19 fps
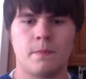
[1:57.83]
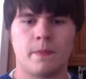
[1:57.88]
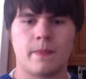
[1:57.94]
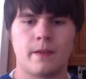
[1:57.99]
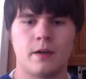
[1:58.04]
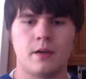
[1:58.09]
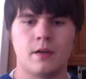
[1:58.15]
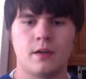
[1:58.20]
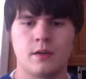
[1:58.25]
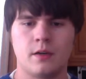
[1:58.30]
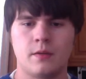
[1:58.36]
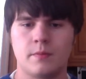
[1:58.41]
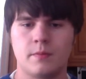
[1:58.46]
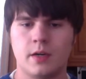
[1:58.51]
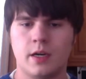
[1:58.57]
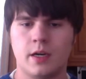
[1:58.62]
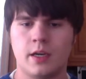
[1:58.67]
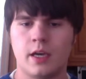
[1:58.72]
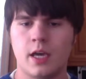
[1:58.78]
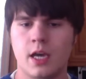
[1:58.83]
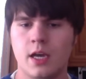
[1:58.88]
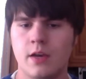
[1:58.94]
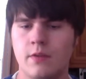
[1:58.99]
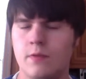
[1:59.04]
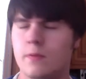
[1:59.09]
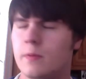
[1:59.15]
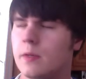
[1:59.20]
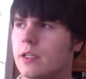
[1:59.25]
I
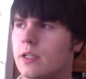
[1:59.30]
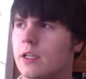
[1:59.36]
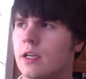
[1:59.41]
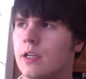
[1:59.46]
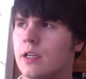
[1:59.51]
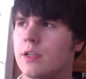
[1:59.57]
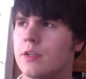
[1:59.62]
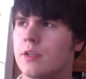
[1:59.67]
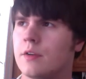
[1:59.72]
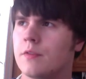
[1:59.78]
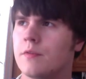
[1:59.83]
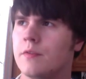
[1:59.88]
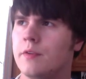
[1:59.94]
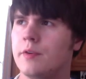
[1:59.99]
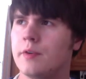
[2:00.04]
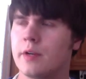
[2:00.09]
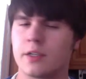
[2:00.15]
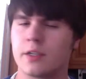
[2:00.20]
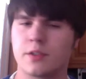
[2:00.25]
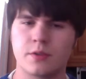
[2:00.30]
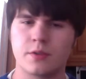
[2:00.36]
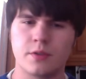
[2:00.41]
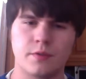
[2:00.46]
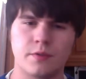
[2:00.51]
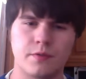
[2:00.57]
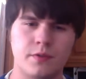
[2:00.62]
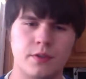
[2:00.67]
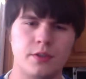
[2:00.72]
have been adding a few
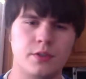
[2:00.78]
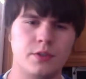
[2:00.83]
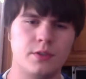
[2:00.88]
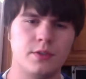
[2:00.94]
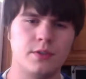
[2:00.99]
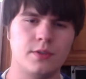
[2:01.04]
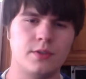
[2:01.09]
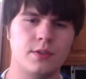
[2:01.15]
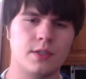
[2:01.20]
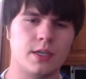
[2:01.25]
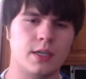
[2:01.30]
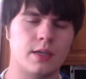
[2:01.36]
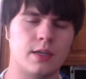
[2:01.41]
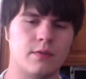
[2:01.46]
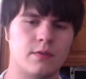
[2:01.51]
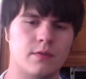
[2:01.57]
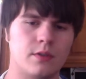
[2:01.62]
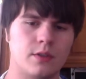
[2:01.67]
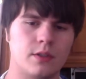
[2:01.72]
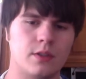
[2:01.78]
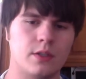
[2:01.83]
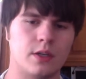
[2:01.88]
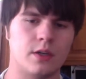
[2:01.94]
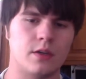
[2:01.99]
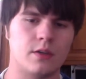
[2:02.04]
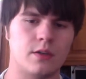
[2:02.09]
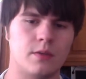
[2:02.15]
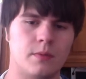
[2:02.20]
extra features I haven't really
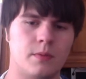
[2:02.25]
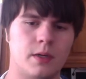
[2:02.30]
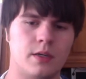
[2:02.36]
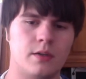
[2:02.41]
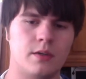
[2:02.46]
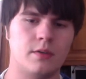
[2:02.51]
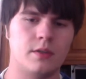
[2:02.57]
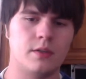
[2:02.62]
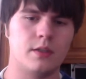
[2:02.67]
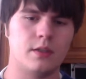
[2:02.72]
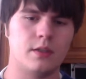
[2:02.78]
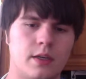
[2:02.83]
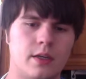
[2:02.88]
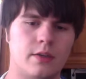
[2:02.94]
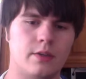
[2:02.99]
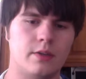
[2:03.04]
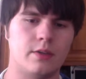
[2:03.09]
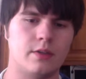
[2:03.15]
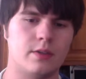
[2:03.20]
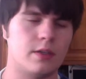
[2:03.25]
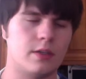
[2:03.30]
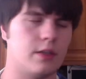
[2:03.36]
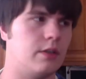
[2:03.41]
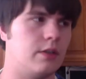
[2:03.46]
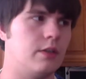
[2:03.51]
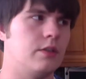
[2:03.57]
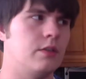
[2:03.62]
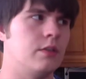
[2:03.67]
talked about, that is
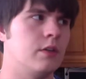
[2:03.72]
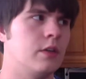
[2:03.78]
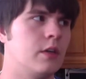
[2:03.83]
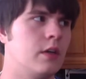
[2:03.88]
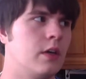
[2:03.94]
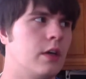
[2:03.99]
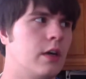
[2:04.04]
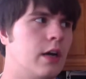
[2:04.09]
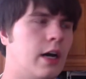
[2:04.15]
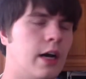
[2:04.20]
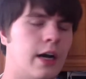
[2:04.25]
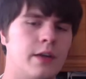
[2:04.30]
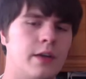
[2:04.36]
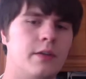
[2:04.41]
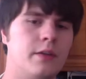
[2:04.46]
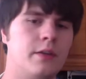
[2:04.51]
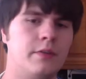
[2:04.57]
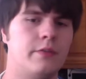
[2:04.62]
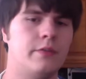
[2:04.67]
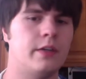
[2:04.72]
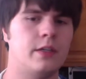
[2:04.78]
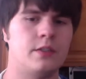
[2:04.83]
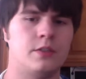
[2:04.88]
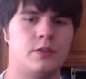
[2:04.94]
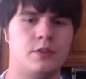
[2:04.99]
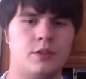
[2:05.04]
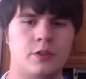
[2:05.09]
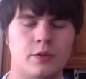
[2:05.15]
a highly
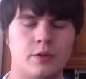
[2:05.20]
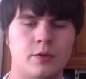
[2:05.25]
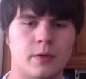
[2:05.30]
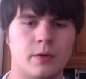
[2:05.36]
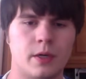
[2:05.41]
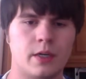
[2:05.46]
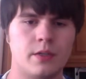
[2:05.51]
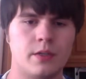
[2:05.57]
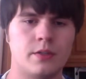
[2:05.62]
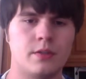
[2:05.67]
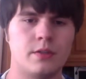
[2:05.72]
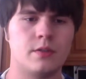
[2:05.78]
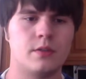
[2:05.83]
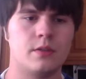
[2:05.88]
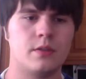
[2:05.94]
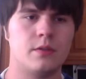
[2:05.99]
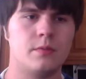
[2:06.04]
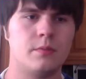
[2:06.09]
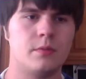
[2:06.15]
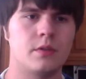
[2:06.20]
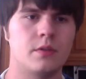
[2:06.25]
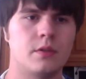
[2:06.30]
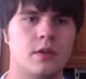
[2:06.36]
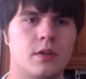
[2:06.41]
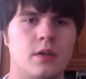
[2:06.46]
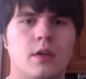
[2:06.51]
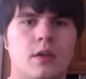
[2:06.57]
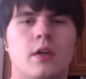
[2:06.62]
advanced GUI system.
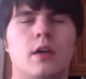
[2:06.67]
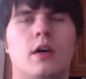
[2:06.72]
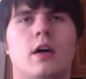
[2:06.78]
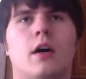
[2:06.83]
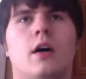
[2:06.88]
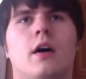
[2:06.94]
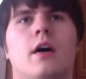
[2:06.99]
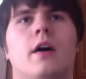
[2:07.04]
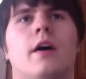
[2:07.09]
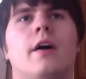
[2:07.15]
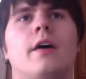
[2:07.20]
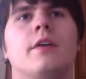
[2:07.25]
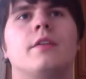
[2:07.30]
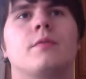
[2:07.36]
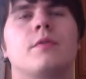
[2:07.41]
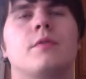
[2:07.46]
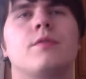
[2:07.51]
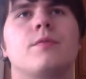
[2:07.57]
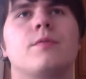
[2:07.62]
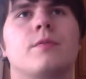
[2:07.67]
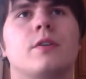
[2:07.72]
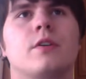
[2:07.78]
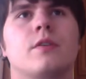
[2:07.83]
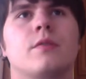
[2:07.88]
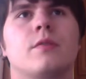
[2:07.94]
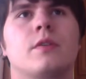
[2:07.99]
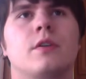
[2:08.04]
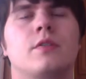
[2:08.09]
The reason
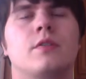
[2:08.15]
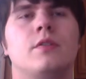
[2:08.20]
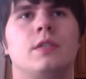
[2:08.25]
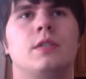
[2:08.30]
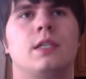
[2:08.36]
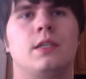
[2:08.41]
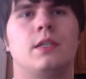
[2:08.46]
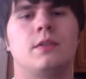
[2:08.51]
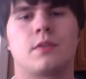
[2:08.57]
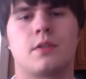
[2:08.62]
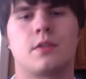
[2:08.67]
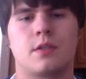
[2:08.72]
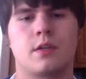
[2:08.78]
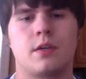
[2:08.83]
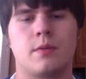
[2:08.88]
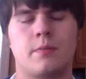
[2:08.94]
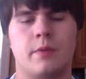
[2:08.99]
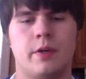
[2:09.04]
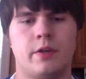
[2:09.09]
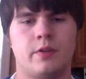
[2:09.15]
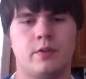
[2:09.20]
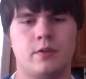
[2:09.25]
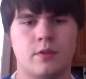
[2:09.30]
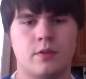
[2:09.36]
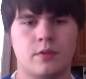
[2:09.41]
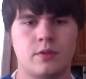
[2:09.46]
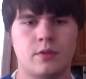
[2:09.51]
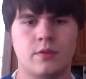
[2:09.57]
why I want to do that is because I imagine
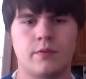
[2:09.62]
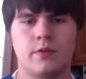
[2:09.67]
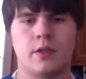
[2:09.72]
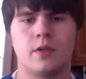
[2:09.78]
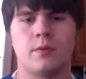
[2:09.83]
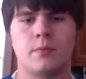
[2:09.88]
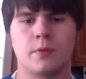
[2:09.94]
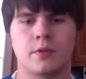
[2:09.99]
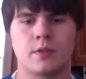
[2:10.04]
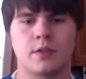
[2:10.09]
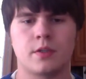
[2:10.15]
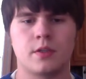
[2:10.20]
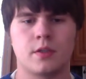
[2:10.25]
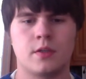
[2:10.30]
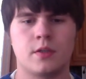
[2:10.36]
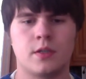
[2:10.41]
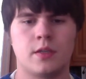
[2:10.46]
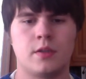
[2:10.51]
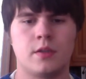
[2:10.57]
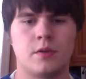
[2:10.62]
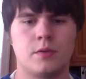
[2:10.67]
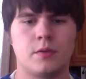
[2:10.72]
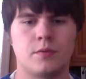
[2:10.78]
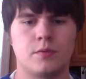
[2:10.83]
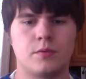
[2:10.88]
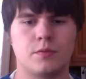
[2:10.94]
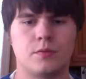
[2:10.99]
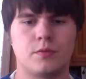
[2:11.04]
there's developers out there that don't
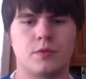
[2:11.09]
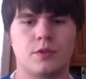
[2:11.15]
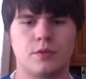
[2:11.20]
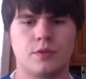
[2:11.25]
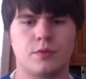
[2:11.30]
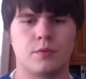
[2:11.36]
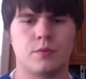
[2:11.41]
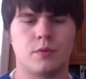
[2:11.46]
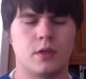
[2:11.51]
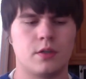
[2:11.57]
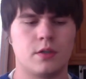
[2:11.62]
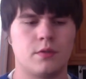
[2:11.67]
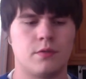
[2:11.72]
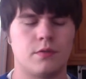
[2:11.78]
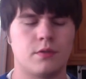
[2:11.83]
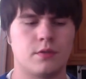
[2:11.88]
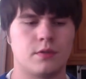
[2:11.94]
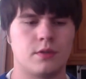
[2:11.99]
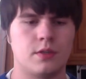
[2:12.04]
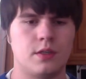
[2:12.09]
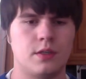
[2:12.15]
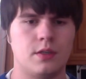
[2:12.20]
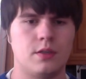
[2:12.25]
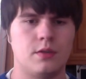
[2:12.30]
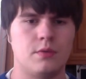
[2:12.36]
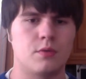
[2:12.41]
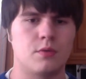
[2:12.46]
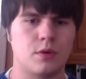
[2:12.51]
just want it for
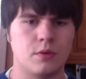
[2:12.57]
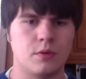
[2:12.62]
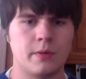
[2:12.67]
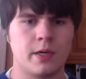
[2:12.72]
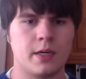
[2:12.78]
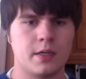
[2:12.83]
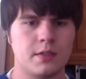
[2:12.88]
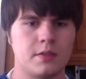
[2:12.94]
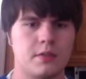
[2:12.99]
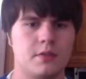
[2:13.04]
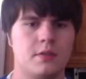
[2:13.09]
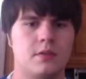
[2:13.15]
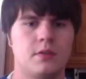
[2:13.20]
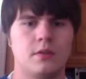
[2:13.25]
the robot.